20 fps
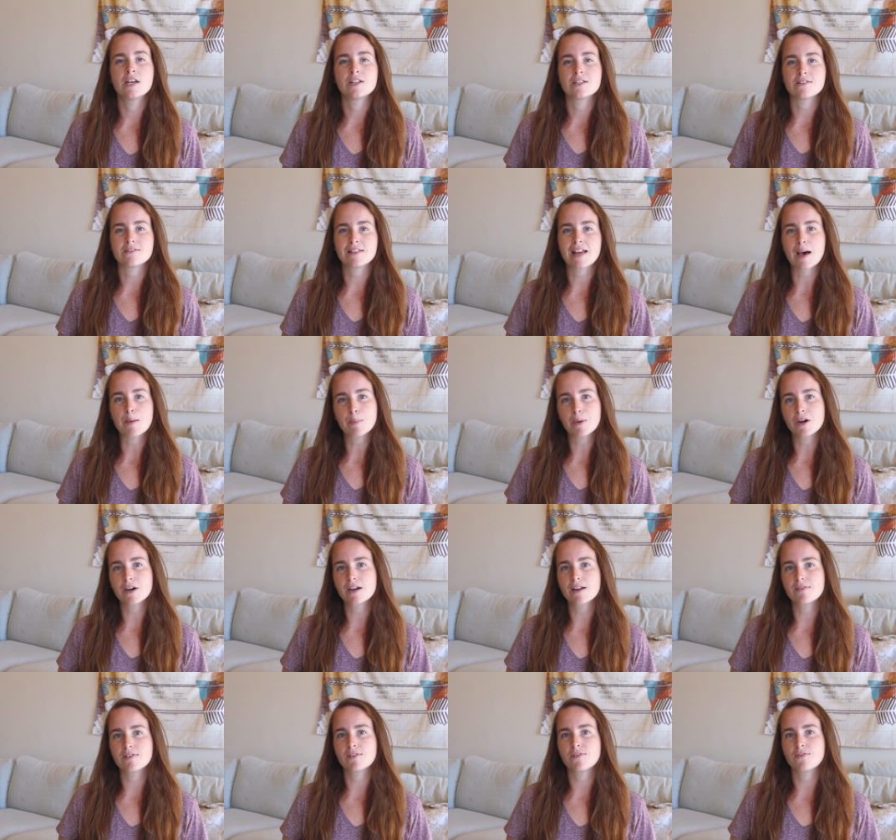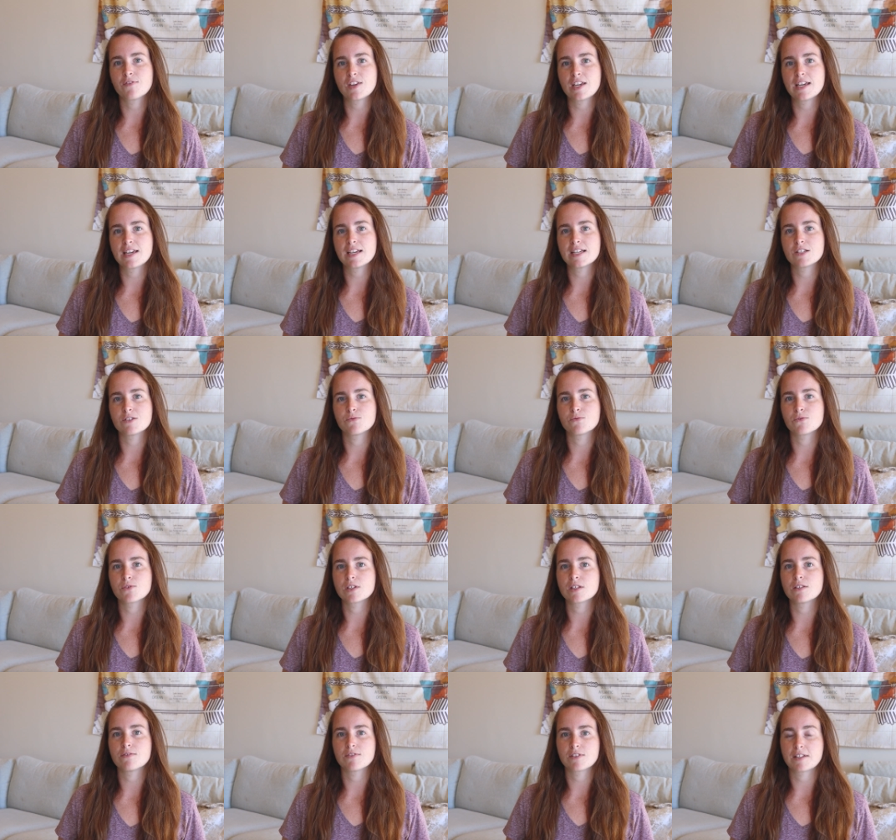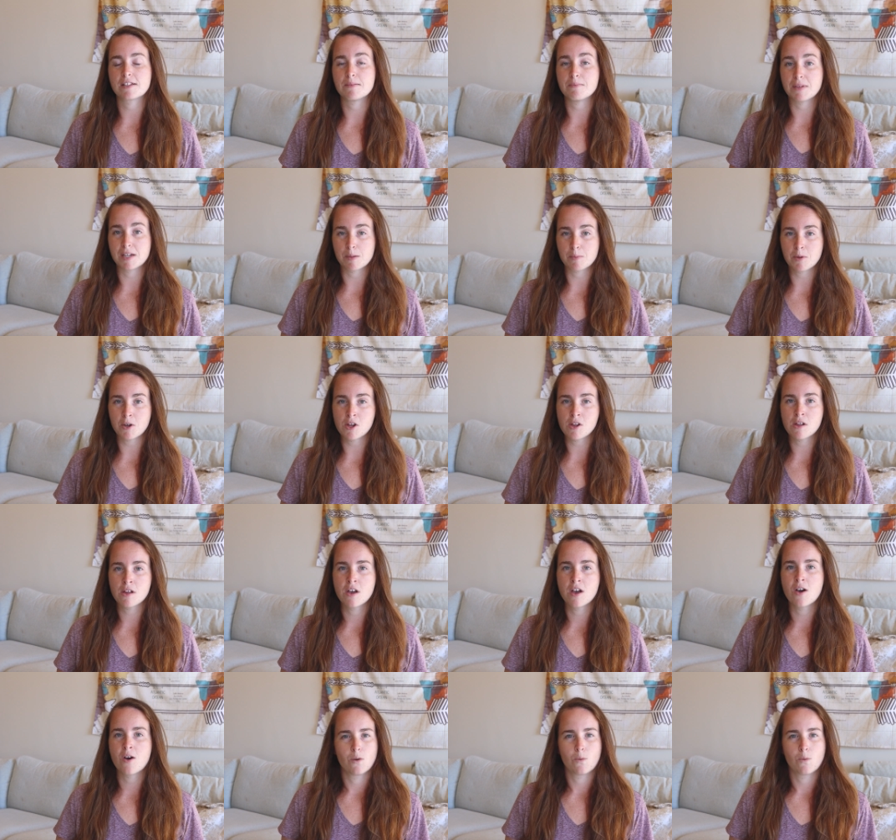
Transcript: So that part of the fee is really, really minimal.